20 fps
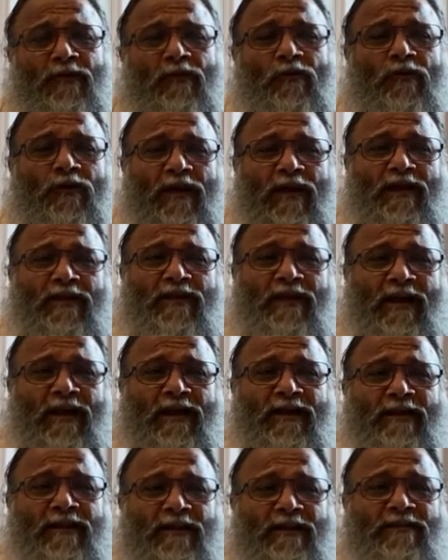Look at
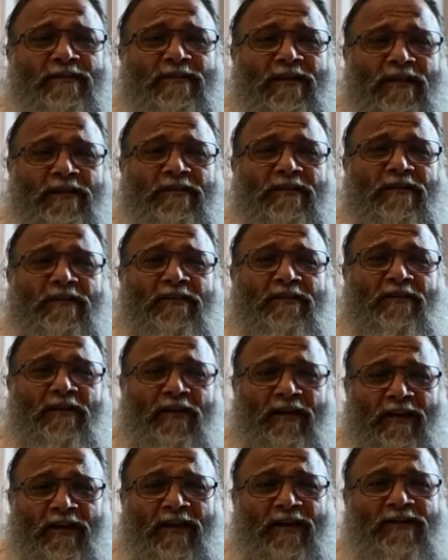that, he says he's
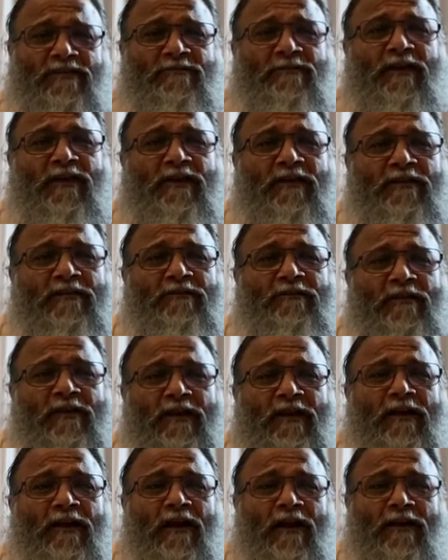realized, but he's
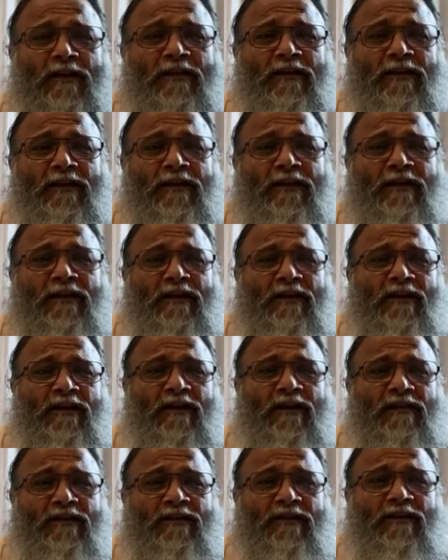feeling hungry.
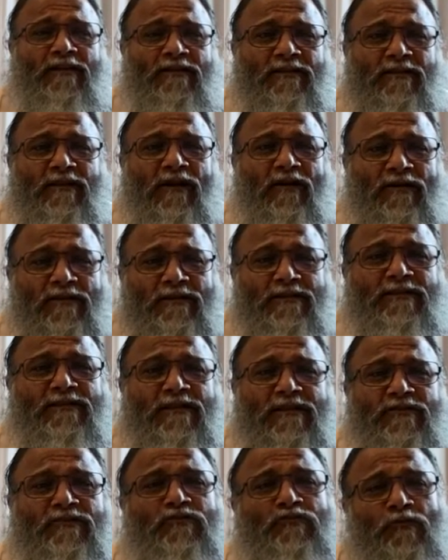All these
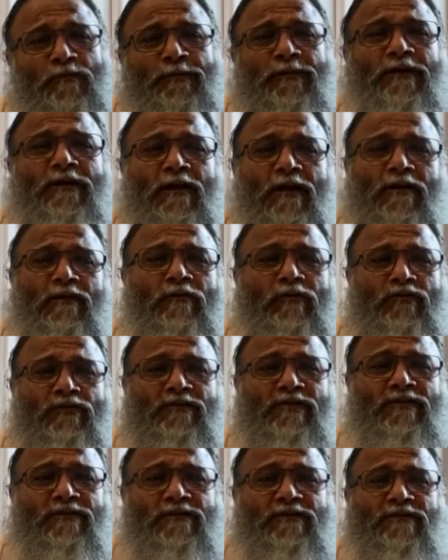are stupid
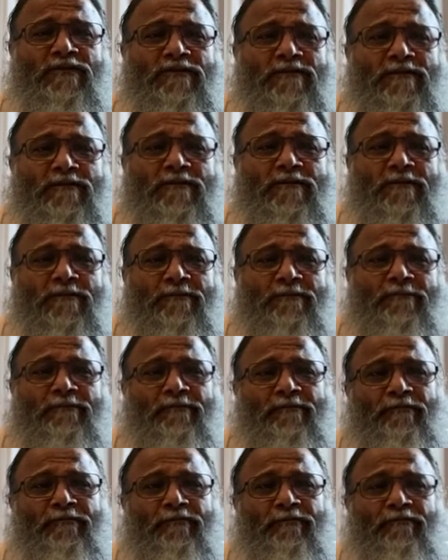conclusions
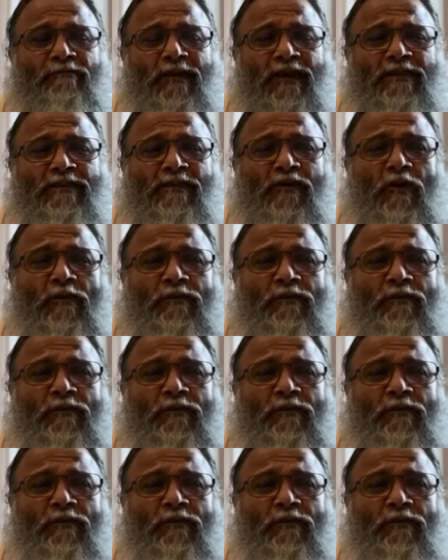by the